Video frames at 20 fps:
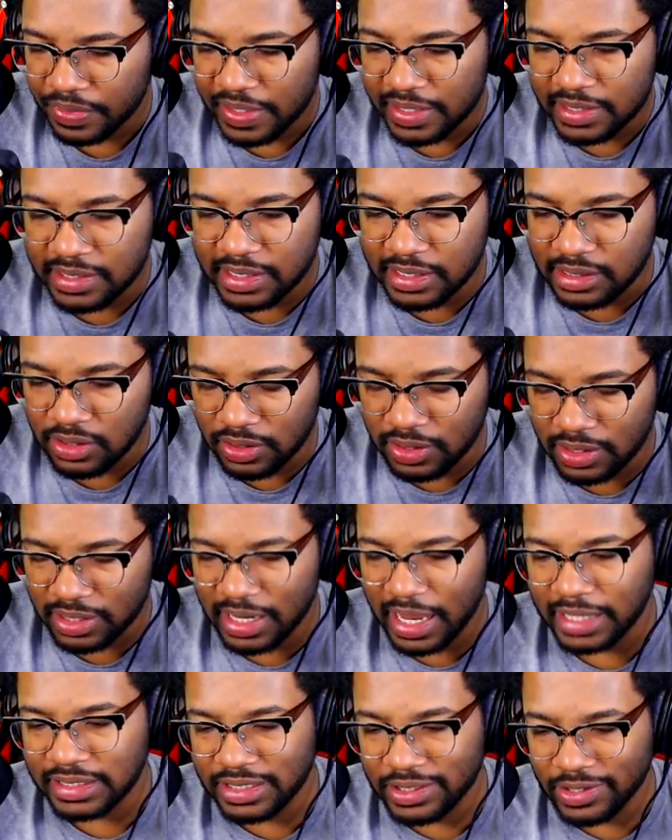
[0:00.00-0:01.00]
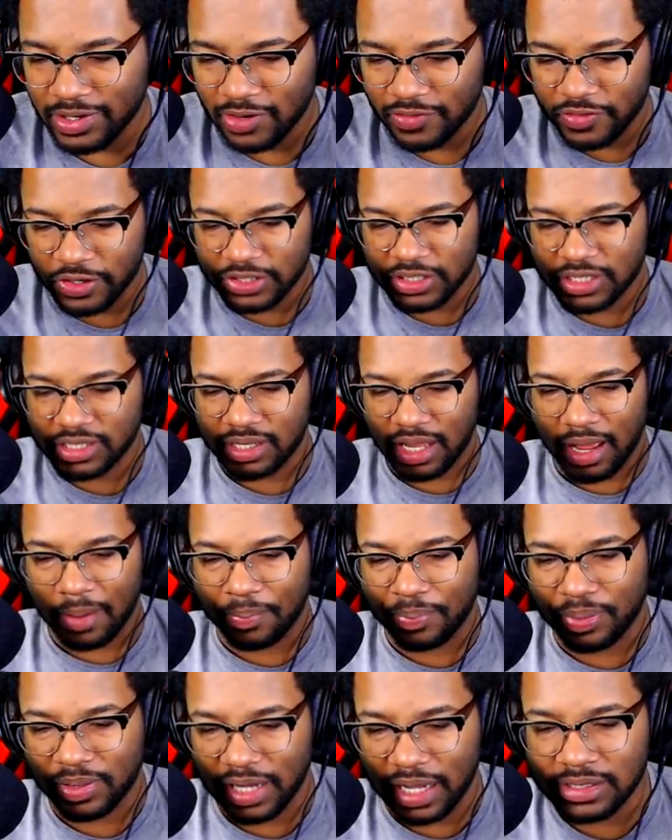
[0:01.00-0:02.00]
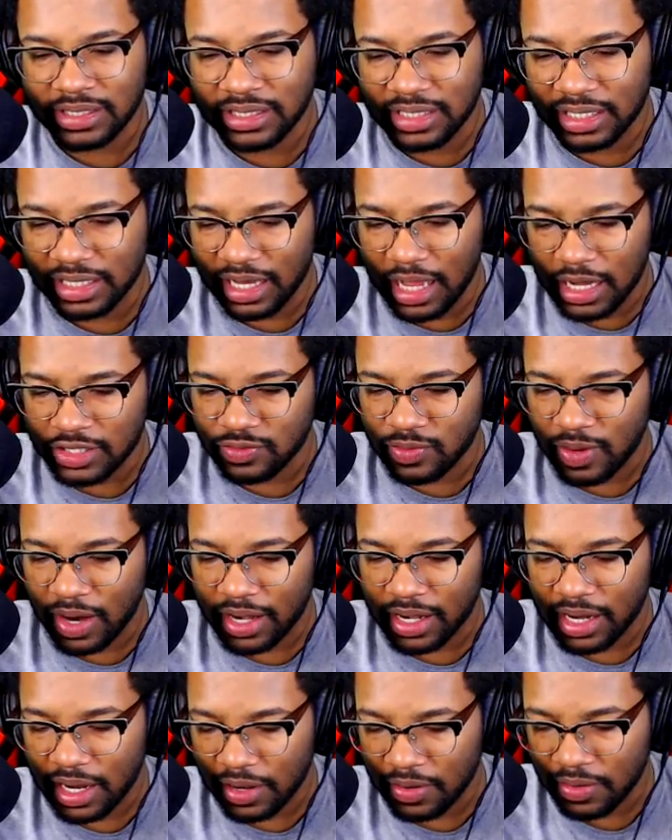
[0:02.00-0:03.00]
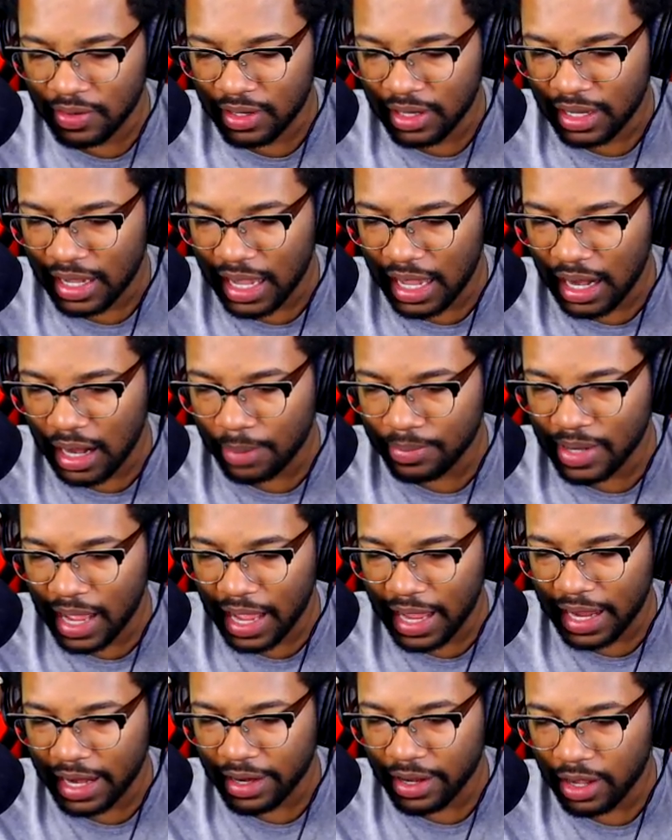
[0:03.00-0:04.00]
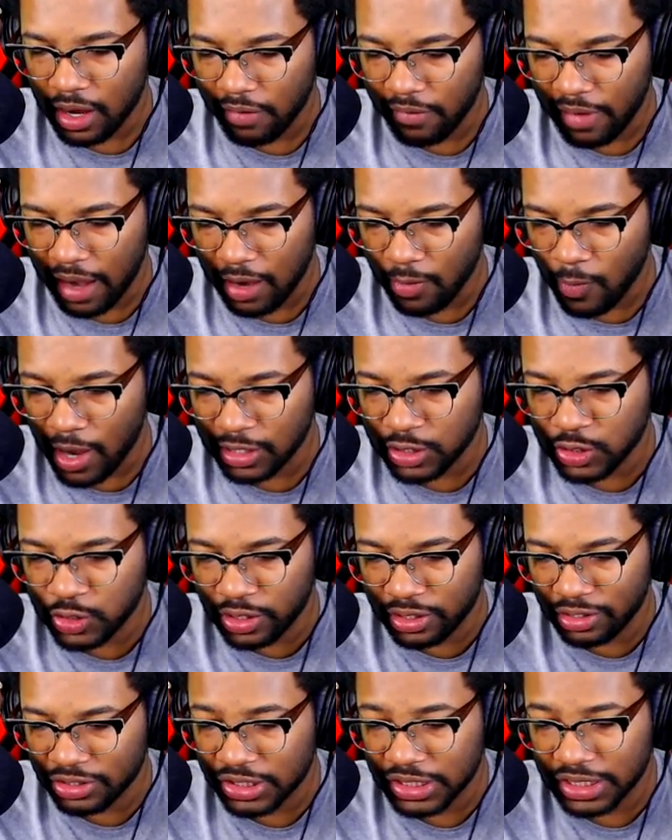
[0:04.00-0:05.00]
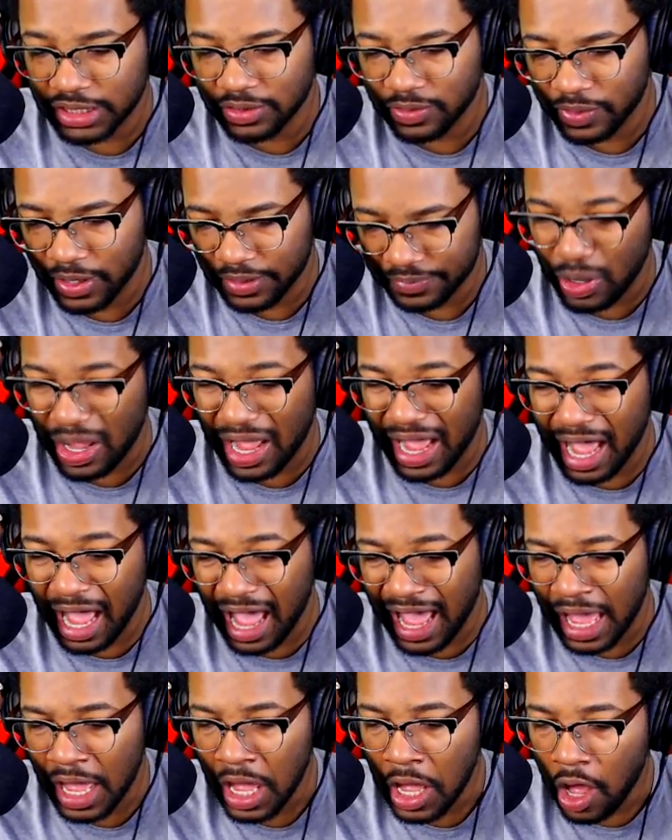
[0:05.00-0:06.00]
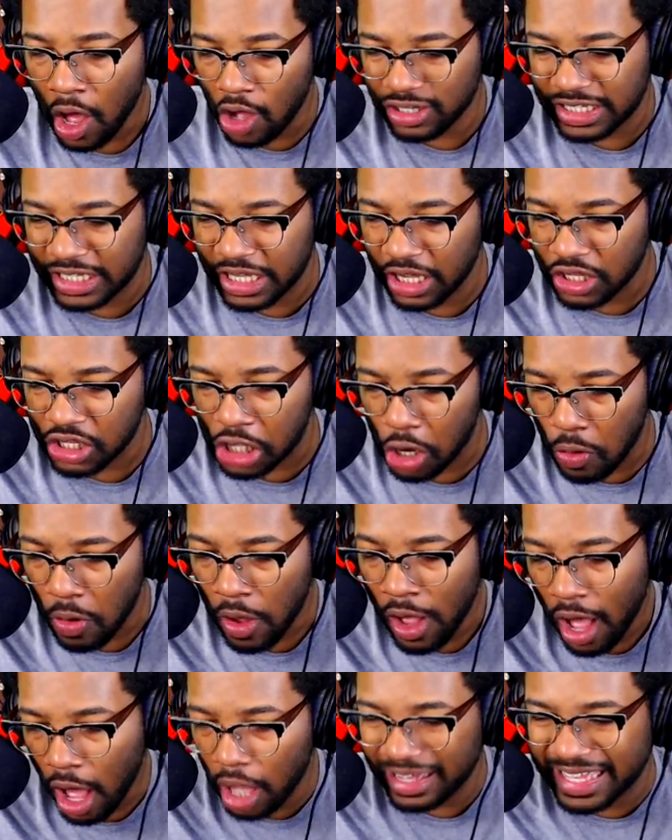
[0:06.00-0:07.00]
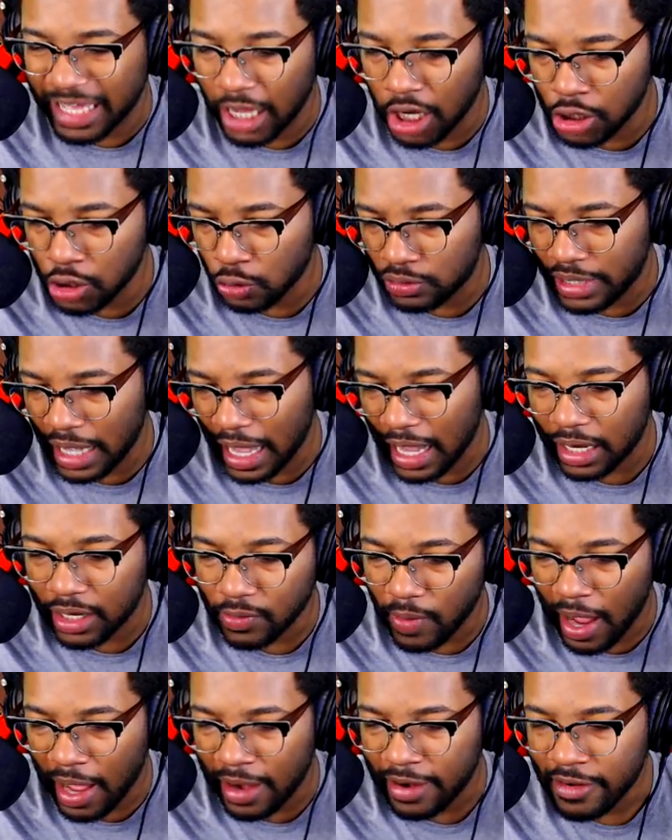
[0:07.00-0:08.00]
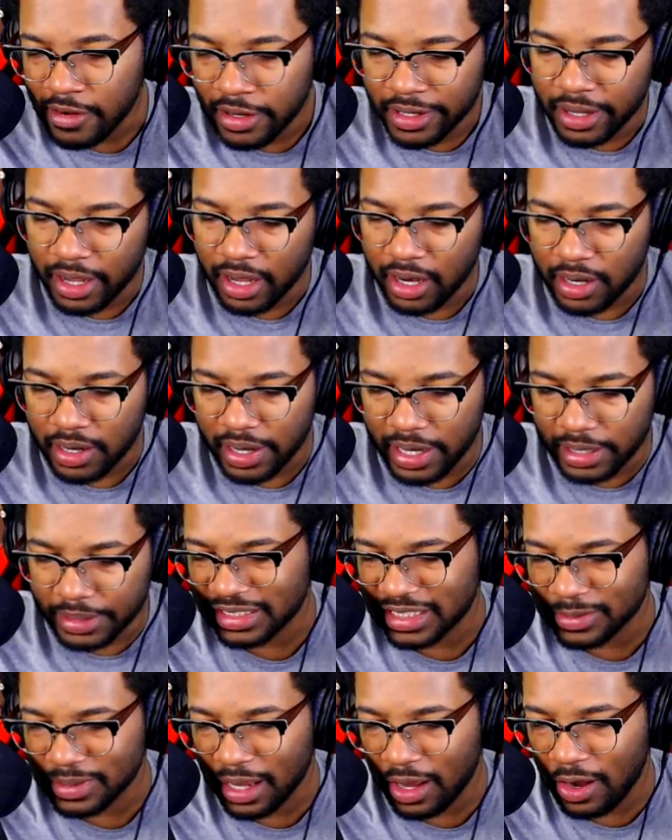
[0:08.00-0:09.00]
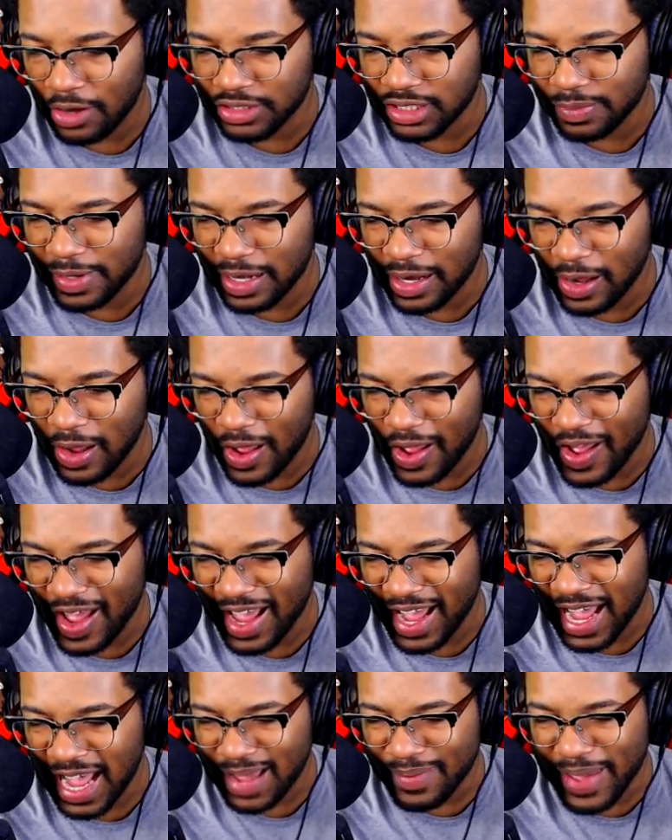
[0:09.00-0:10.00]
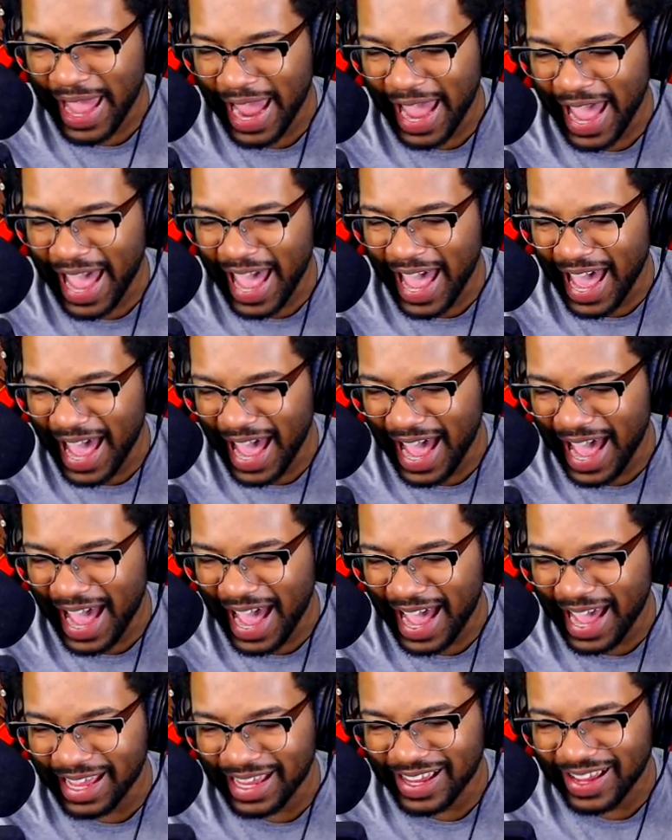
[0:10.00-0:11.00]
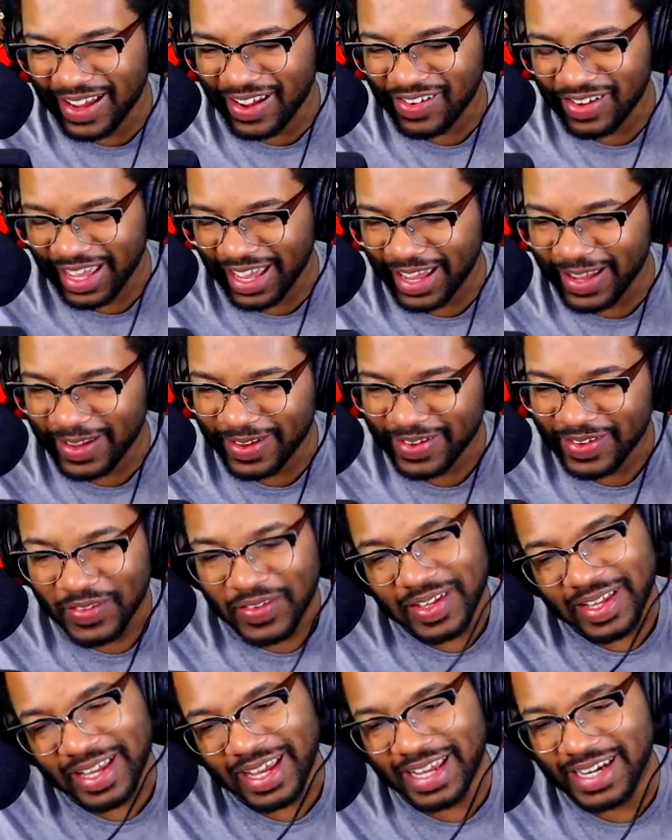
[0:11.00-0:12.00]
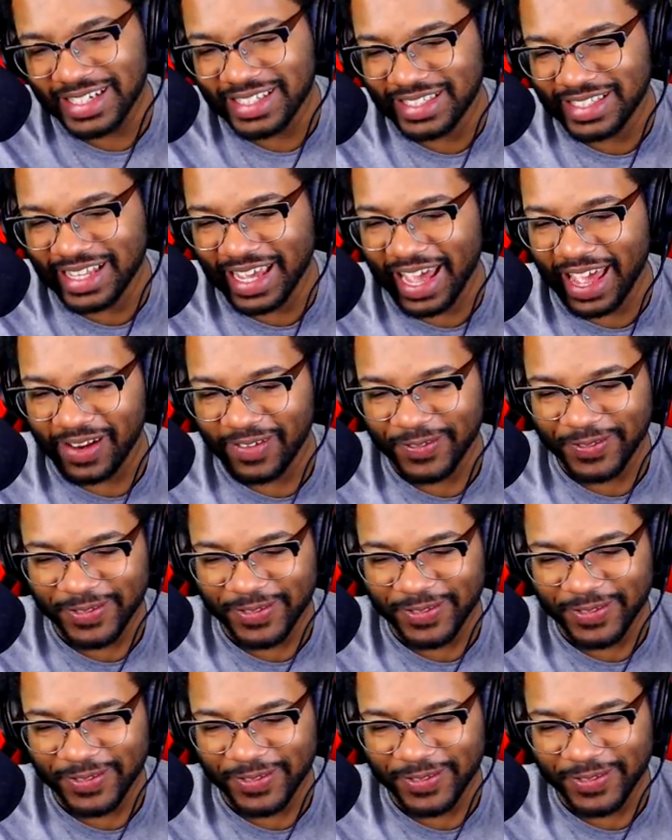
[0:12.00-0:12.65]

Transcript: This looking like Xenoverse Plus Deluxe right now. And I'm dying. All right, watch your energy. Well, I'll kill you. I'll kill you, Kakarot. All right, she's the ultimate. Oh, man. Okay, and he's dead.